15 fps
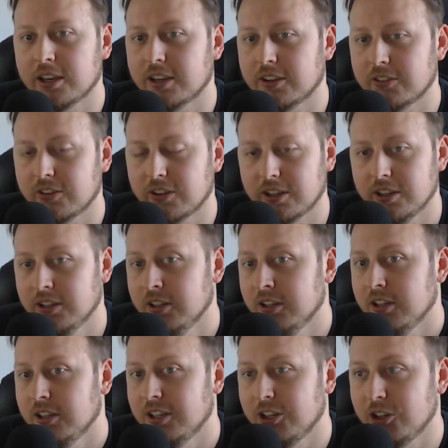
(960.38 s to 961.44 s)
I was like,
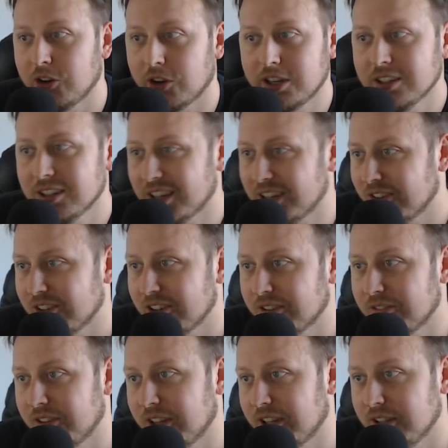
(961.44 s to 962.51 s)
you know, I did a lot of
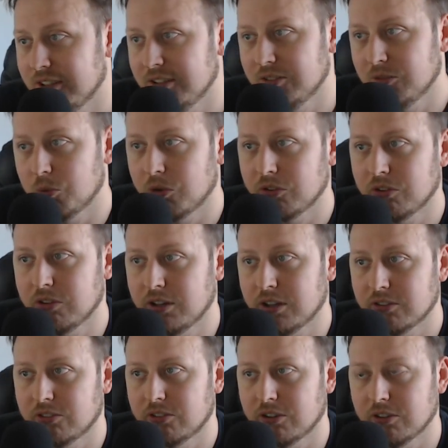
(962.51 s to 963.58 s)
stuff that wasn't
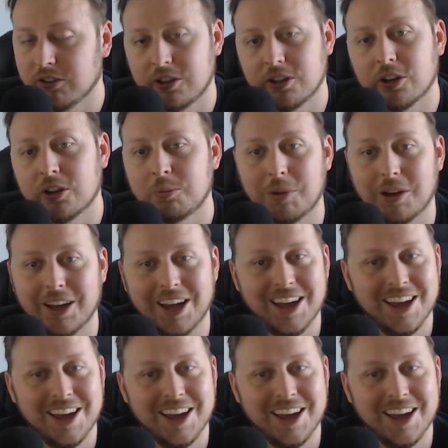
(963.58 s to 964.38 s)
necessarily on my